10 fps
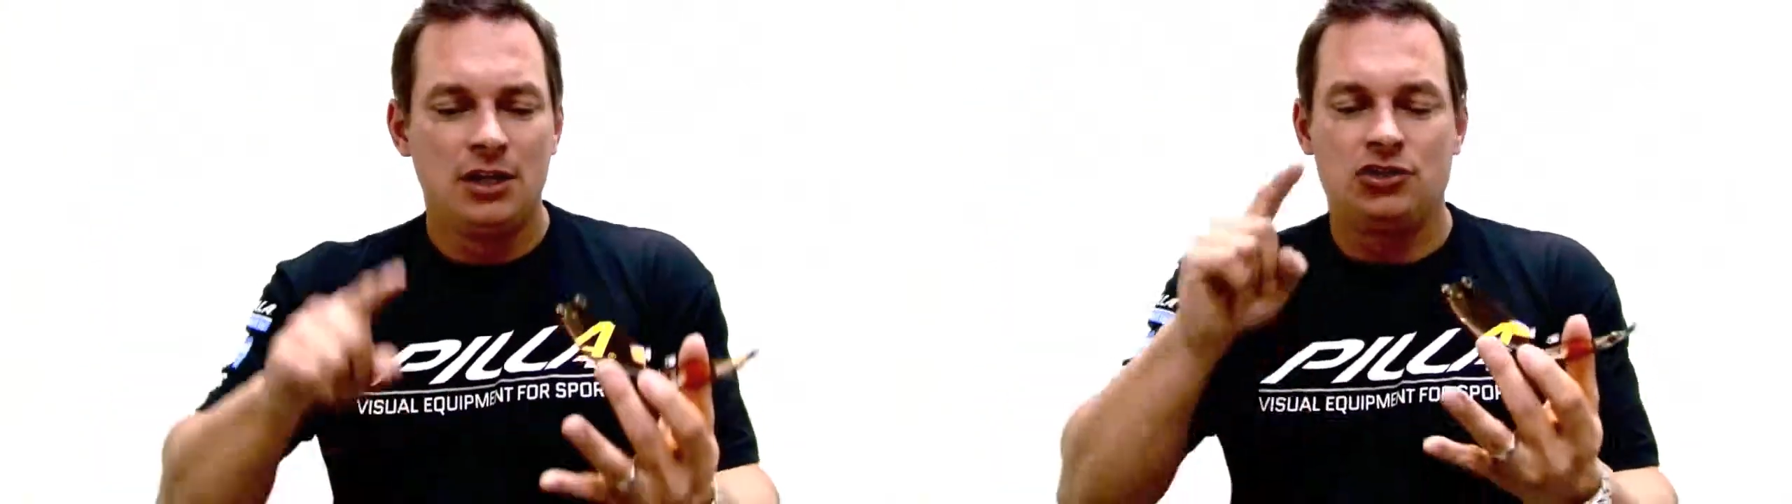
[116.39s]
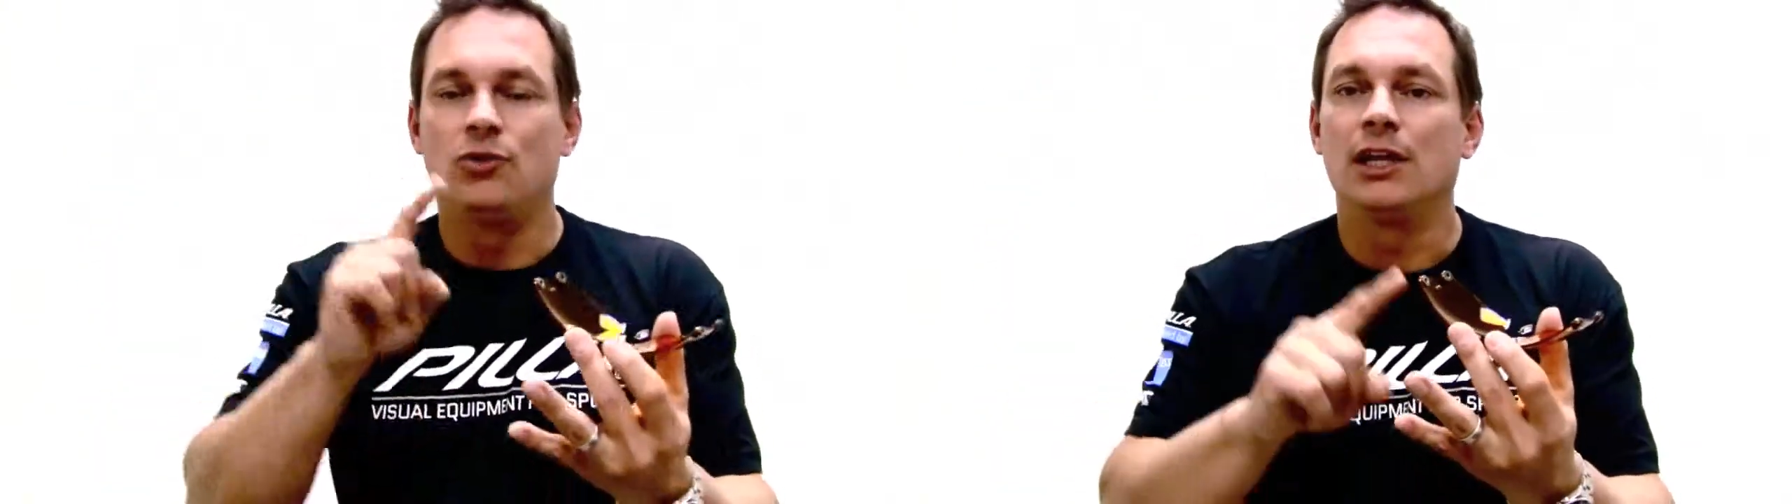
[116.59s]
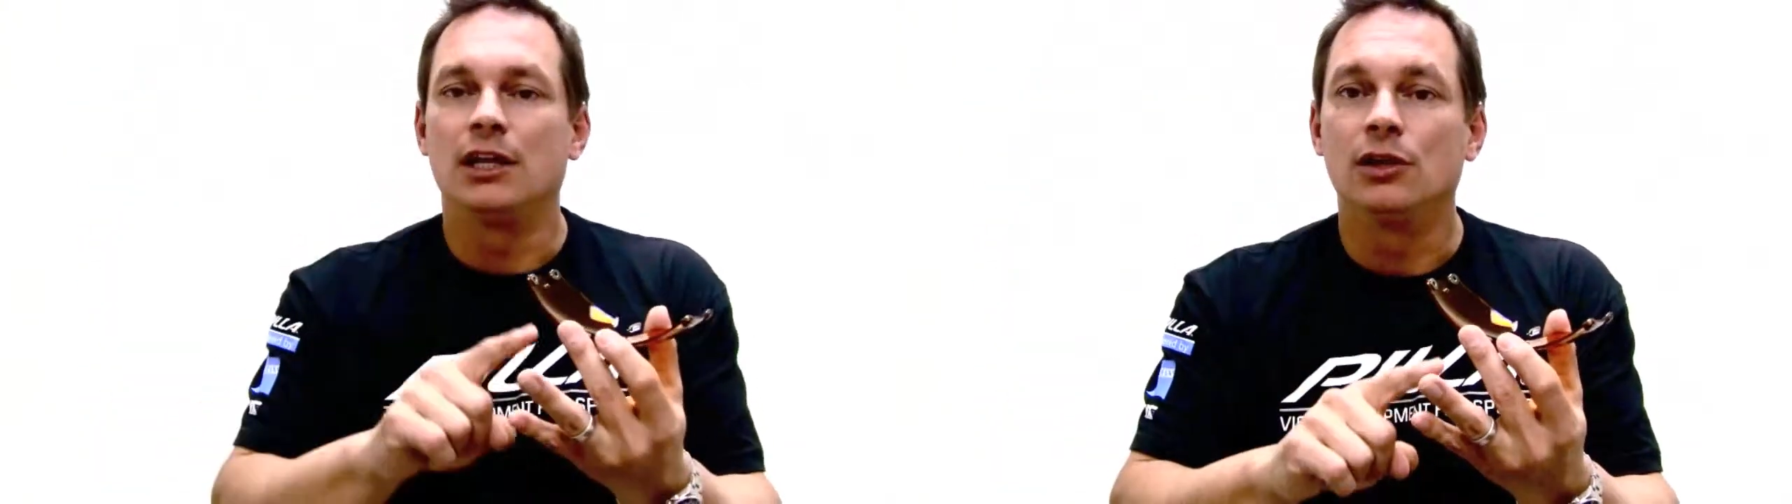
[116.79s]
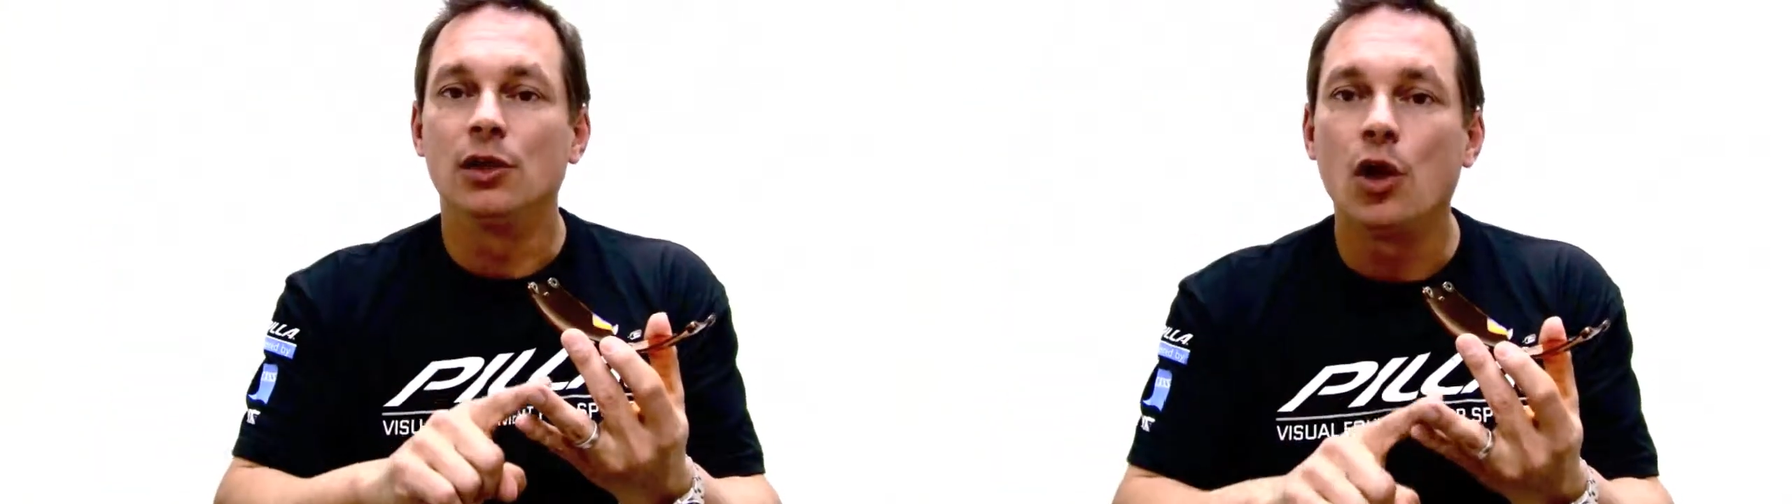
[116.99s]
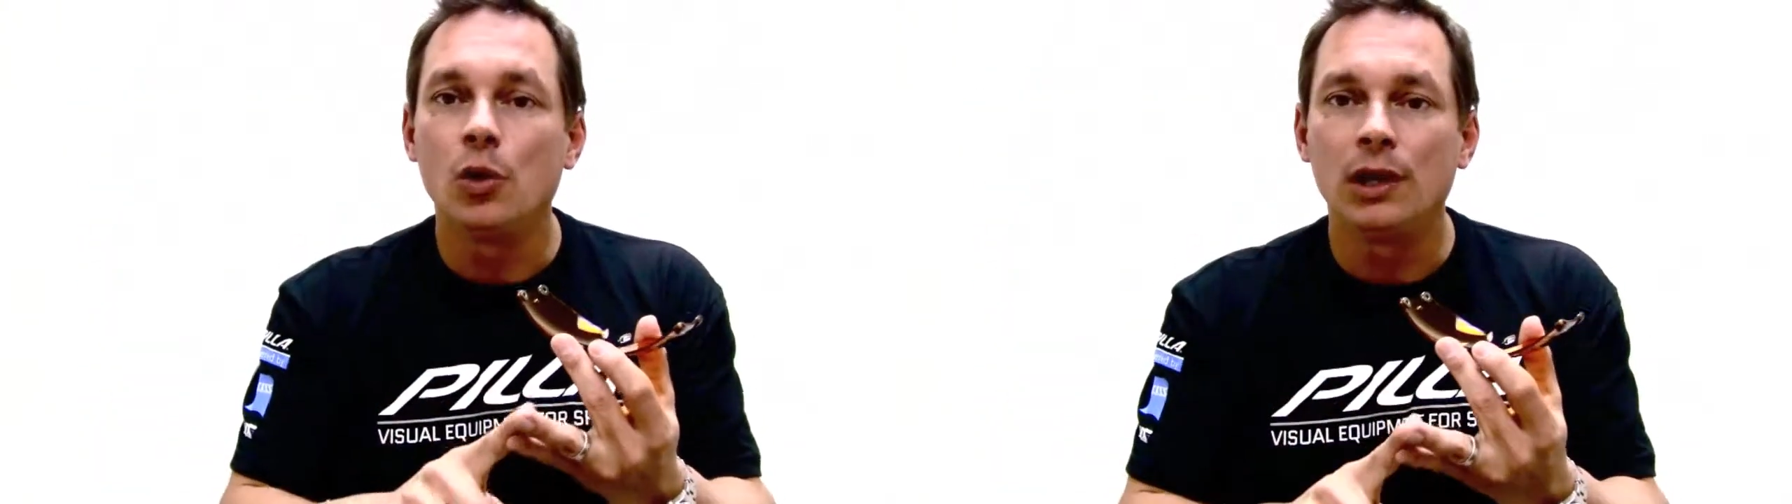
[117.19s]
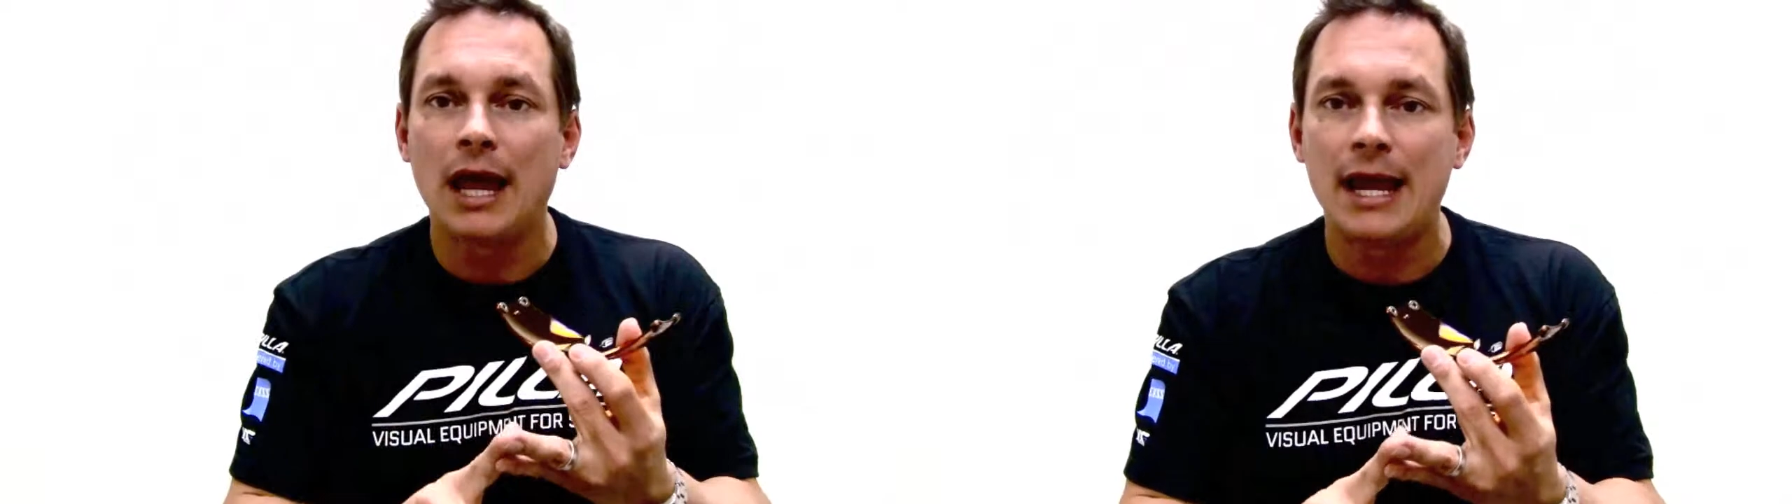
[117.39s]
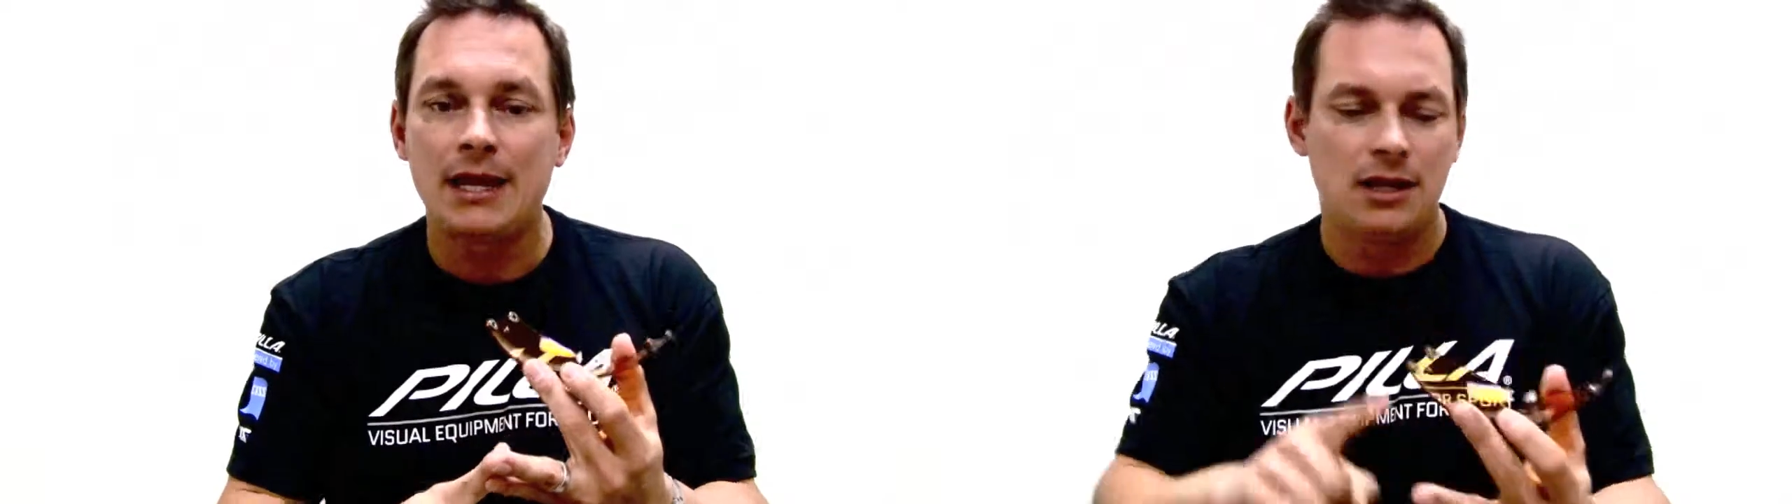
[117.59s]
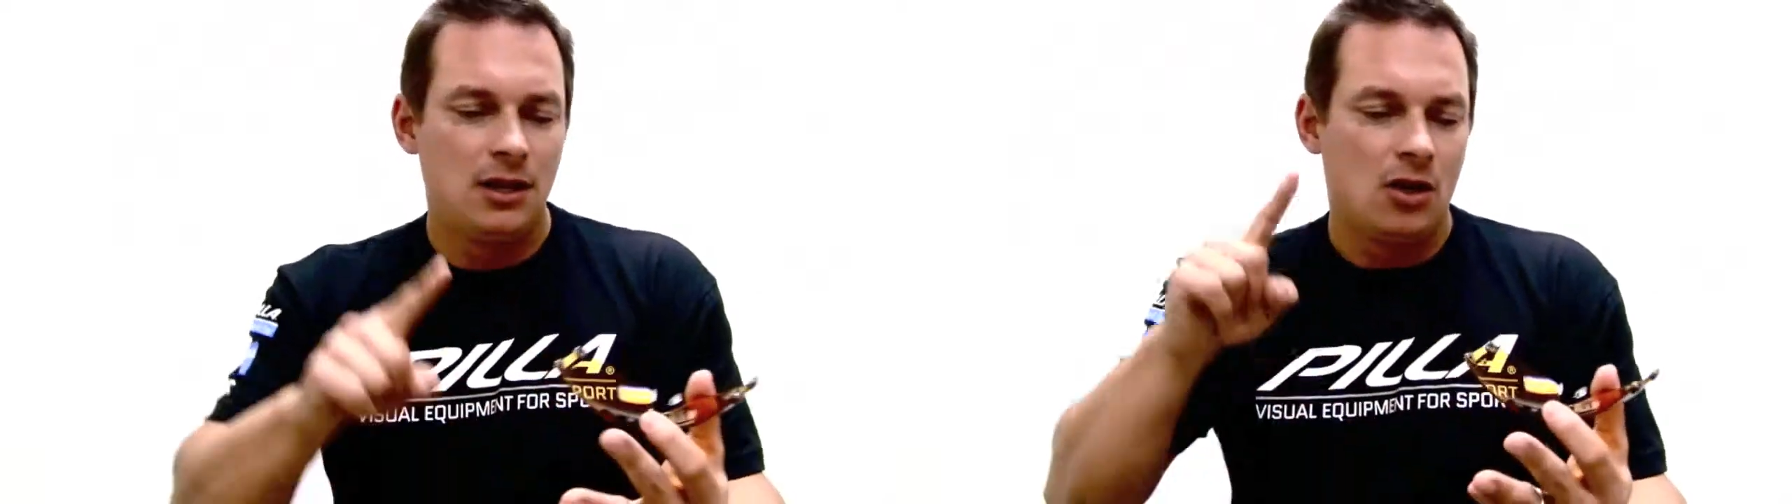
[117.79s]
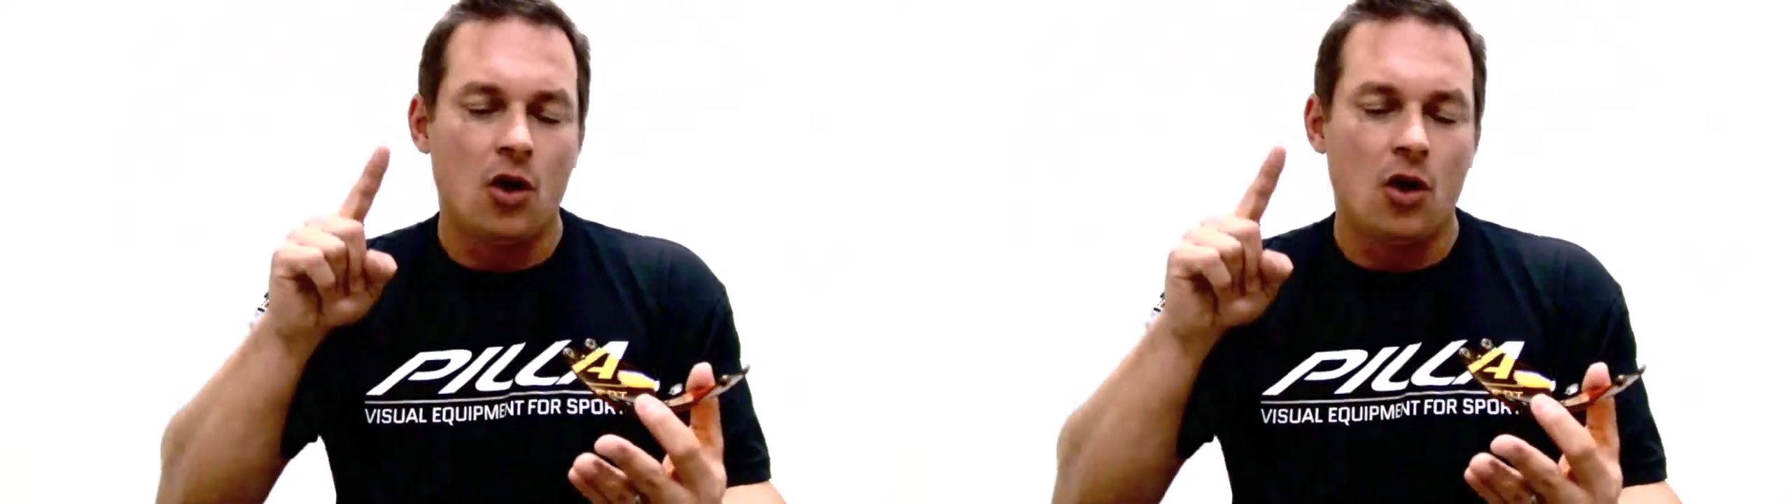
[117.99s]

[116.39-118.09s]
shooting in low light,